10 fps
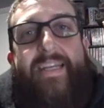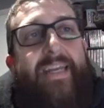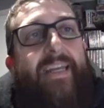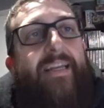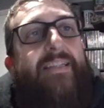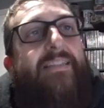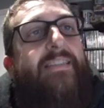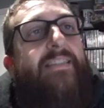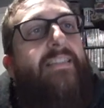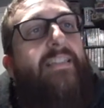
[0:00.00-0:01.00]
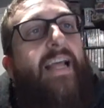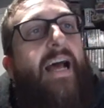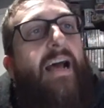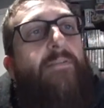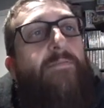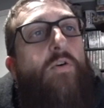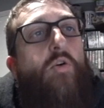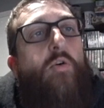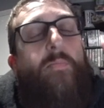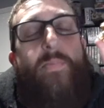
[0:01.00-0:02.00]
Kings
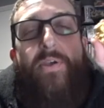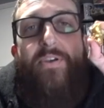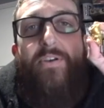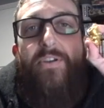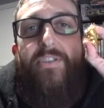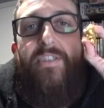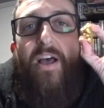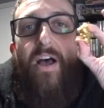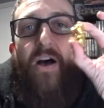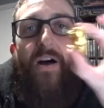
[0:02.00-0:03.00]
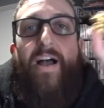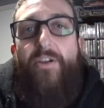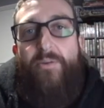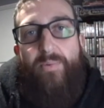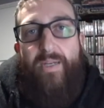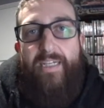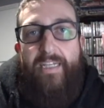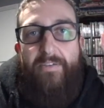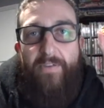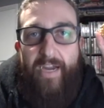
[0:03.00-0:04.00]
for. Because I don't
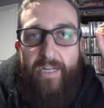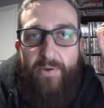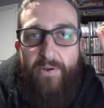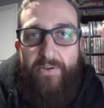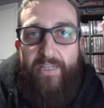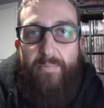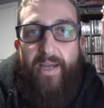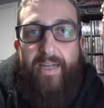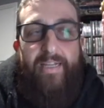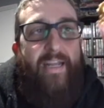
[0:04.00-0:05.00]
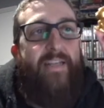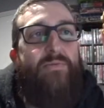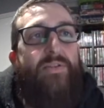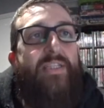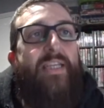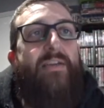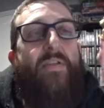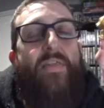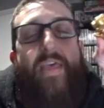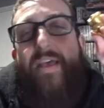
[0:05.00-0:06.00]
believe anyone on eBay has
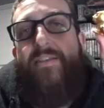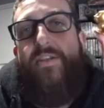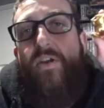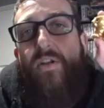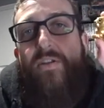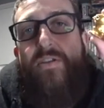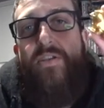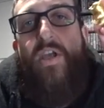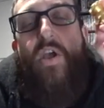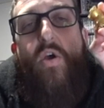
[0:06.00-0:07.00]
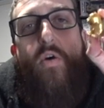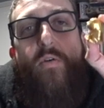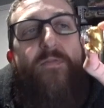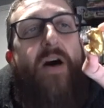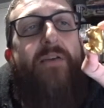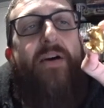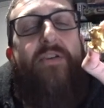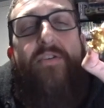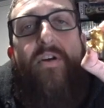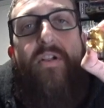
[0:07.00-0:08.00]
received $1,000 or $500
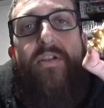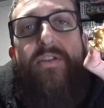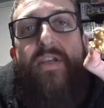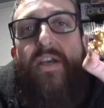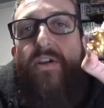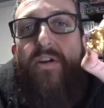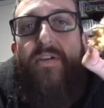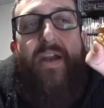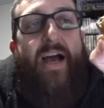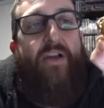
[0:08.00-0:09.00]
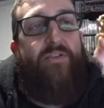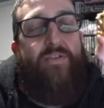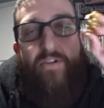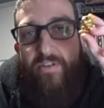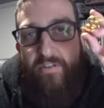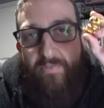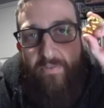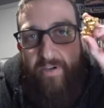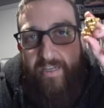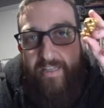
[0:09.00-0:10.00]
or even $100
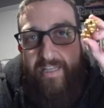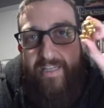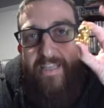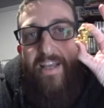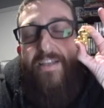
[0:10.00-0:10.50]
for any of these.